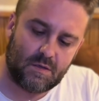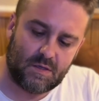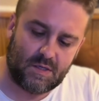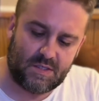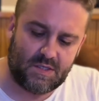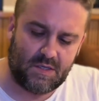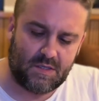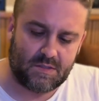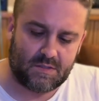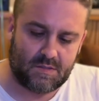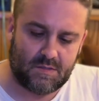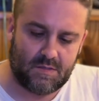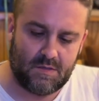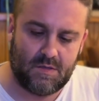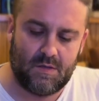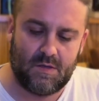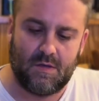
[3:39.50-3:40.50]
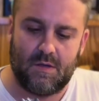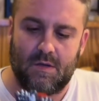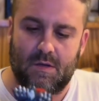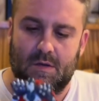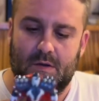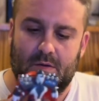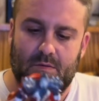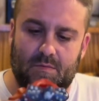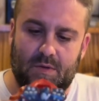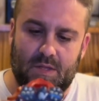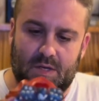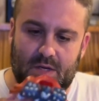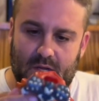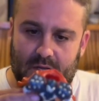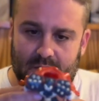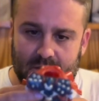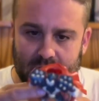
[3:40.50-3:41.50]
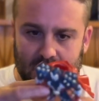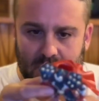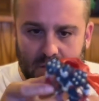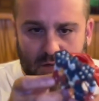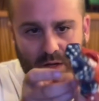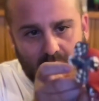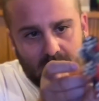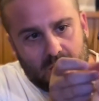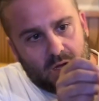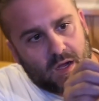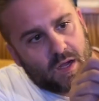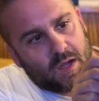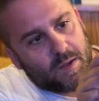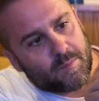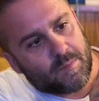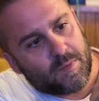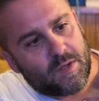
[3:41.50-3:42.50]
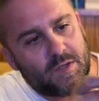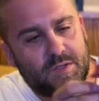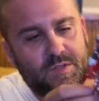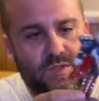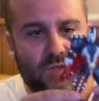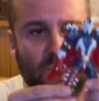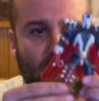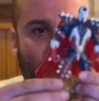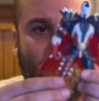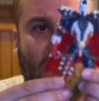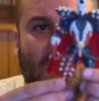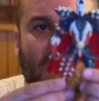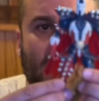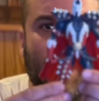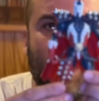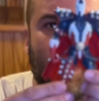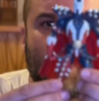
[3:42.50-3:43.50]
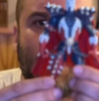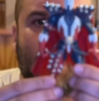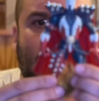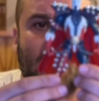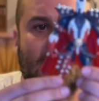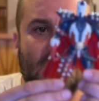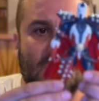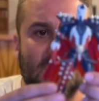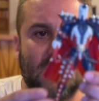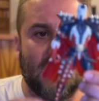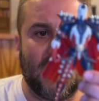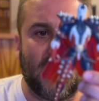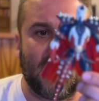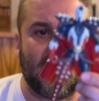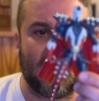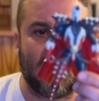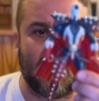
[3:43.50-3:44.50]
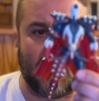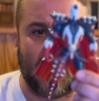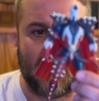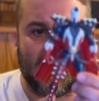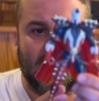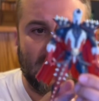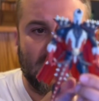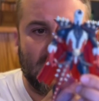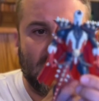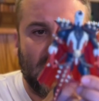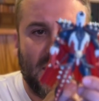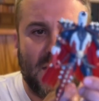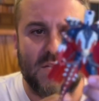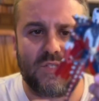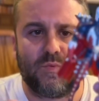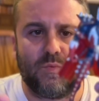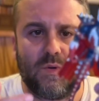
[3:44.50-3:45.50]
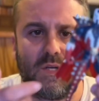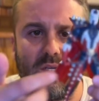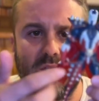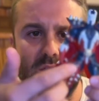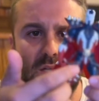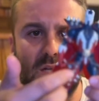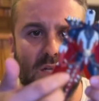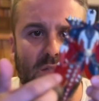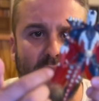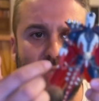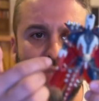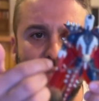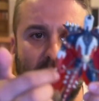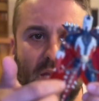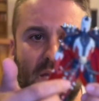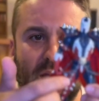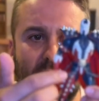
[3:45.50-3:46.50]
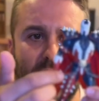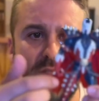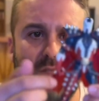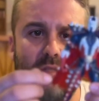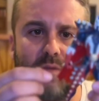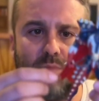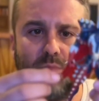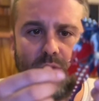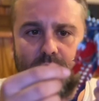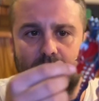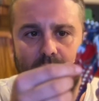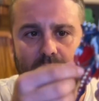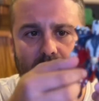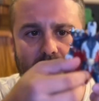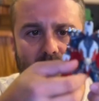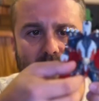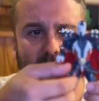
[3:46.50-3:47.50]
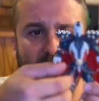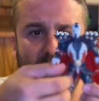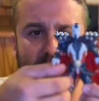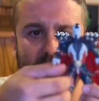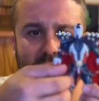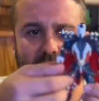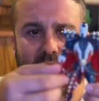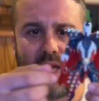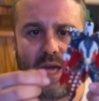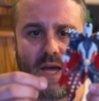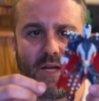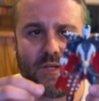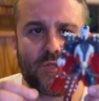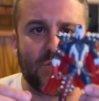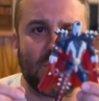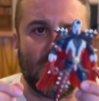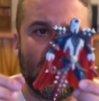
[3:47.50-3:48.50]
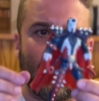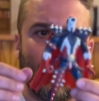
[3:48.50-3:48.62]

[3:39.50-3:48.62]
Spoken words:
It does. Really nice. So again, like the last one, he's got the chains, which looks like they'll detach.